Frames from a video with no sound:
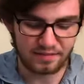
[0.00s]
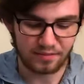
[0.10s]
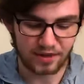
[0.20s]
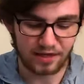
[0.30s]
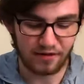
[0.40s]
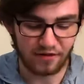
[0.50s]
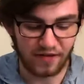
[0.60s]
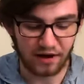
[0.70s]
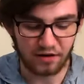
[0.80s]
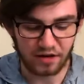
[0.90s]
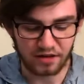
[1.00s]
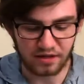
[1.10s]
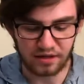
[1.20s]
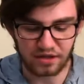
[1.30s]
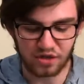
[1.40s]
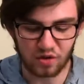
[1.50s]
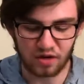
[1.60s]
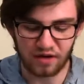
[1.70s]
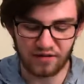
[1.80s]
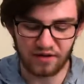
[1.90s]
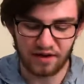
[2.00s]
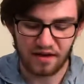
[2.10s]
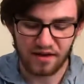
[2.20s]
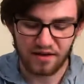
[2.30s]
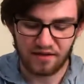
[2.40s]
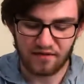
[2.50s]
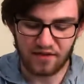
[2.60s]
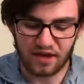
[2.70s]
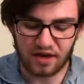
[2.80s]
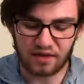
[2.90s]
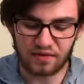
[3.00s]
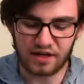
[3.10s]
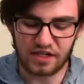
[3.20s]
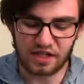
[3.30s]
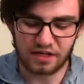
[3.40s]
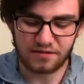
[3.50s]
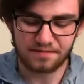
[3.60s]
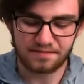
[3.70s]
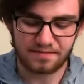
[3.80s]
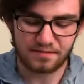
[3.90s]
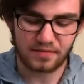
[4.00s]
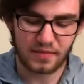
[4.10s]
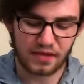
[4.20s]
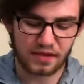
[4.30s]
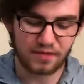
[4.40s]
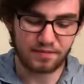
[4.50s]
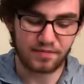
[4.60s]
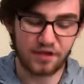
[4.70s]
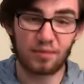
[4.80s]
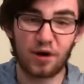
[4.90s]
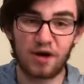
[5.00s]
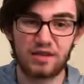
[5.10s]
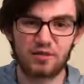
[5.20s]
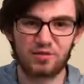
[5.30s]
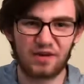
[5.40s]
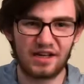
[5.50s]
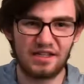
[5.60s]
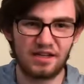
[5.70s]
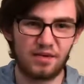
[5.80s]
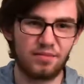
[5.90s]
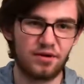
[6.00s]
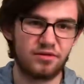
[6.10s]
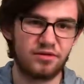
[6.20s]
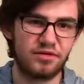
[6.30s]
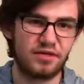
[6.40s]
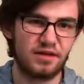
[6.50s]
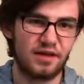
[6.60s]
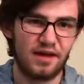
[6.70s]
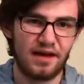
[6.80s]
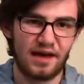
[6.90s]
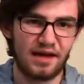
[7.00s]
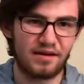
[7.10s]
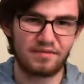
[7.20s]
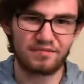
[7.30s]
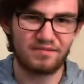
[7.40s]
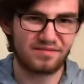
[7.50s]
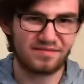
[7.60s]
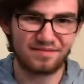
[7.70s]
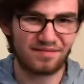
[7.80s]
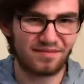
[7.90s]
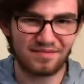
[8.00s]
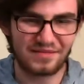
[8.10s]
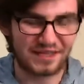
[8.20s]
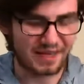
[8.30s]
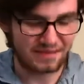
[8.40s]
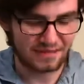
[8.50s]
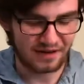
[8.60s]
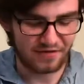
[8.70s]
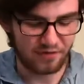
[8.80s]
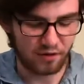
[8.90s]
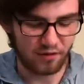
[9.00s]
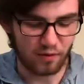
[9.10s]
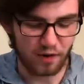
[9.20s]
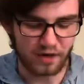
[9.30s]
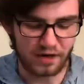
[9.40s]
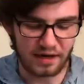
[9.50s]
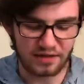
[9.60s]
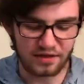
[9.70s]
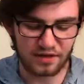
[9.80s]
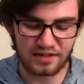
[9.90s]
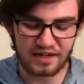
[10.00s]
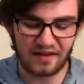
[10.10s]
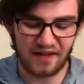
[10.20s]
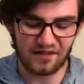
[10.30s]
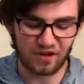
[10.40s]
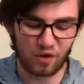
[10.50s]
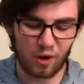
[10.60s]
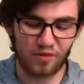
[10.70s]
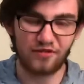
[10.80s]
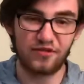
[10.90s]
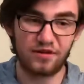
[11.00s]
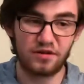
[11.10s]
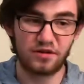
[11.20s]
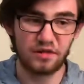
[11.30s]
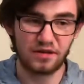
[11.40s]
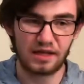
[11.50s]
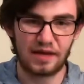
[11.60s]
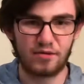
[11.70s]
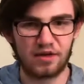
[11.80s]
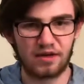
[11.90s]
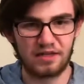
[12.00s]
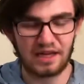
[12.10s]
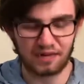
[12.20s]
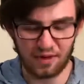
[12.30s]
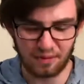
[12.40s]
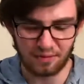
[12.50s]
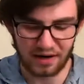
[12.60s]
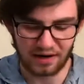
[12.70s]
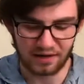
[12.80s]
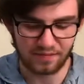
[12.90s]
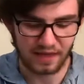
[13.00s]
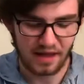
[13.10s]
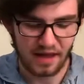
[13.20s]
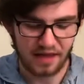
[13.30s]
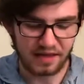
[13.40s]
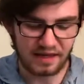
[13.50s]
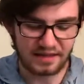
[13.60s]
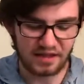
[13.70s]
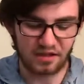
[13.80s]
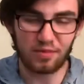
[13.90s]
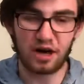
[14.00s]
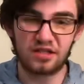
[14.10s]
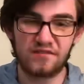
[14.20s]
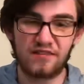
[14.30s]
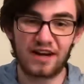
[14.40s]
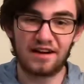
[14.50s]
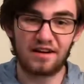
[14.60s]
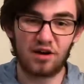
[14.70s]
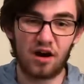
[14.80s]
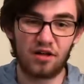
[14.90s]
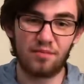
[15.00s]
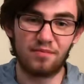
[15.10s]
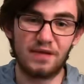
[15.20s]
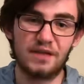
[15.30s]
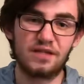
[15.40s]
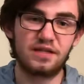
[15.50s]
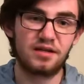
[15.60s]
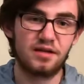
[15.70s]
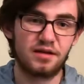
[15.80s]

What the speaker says: but they were found on the shore of Via Reggio. Their bodies were pretty decomposed and full of water, and so instead of having a normal funeral, like where they take him up and bury him, they set their bodies on fire on the beach,